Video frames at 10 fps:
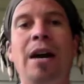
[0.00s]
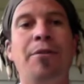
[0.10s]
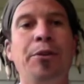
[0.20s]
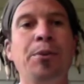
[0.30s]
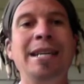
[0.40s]
have
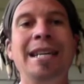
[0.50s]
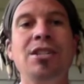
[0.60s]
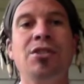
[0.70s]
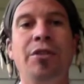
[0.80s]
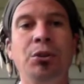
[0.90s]
three
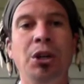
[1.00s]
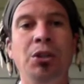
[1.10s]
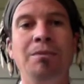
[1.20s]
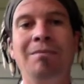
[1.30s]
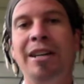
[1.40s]
kids of their
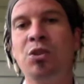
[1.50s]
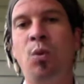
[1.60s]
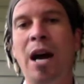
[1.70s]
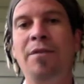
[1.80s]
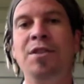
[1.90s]
own, and his
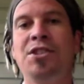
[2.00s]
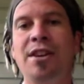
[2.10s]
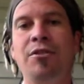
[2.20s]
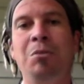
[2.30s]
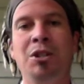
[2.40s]
wife is
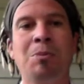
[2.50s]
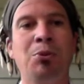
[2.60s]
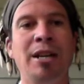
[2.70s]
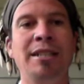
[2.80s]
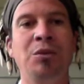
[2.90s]
seven months
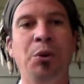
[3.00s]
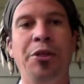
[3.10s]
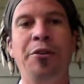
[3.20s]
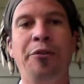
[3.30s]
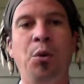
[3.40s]
pregnant with
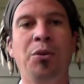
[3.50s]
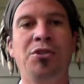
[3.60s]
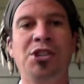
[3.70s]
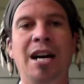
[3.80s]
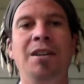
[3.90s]
their fourth
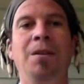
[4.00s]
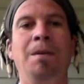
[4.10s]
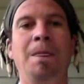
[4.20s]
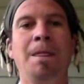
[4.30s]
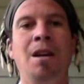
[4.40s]
child.
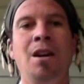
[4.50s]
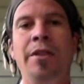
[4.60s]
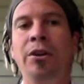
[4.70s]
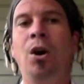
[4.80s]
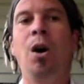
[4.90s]

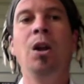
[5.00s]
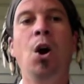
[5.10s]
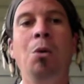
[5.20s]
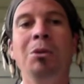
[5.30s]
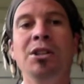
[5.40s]
They're all
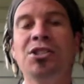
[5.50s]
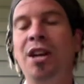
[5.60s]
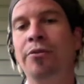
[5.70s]
homeless, and